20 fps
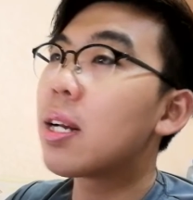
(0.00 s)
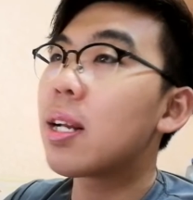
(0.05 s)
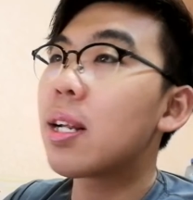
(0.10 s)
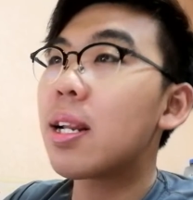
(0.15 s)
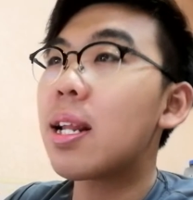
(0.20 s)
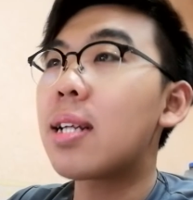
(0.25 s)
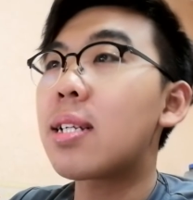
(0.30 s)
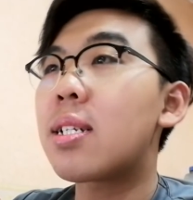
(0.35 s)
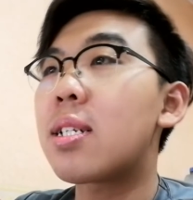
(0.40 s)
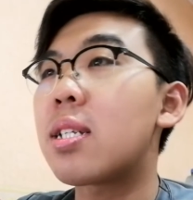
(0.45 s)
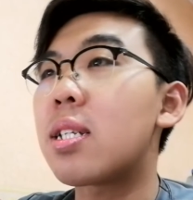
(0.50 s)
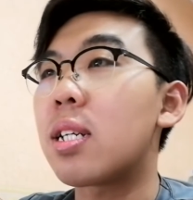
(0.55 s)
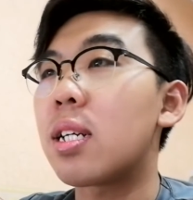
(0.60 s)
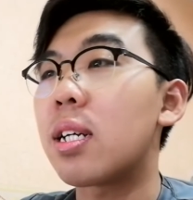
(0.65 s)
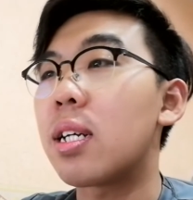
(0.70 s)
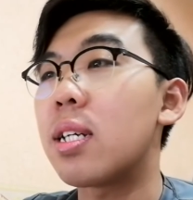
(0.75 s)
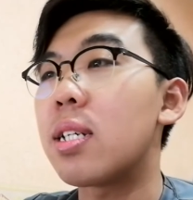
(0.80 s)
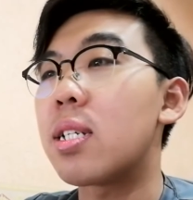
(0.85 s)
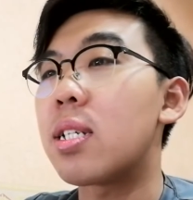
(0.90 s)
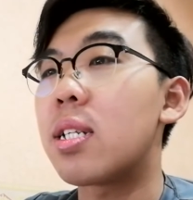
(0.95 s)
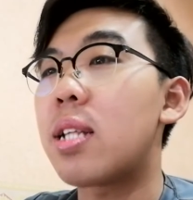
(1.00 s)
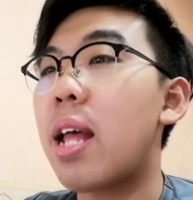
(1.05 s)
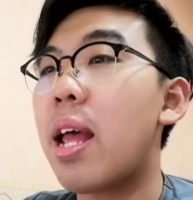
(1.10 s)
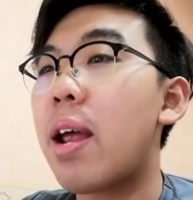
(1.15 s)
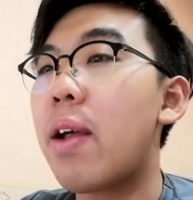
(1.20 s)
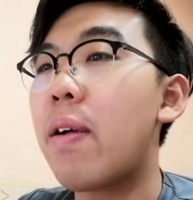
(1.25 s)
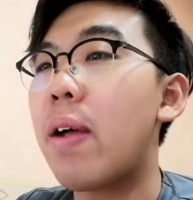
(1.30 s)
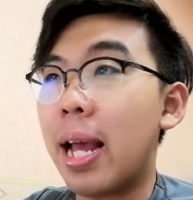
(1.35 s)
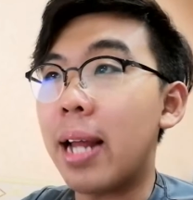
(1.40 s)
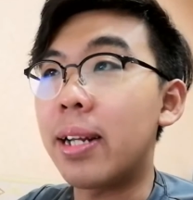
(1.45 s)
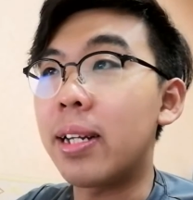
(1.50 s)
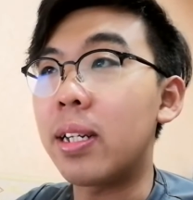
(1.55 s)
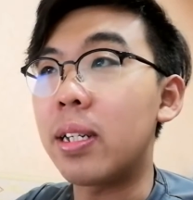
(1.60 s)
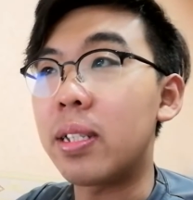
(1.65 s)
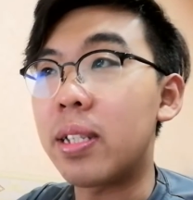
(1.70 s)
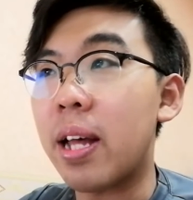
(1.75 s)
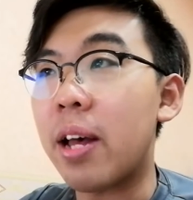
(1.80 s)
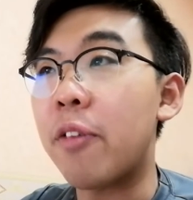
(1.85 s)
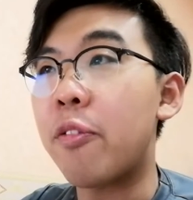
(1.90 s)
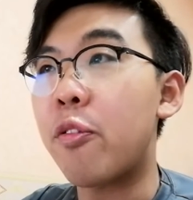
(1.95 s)
Let's see, is there any
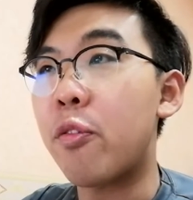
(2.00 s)
death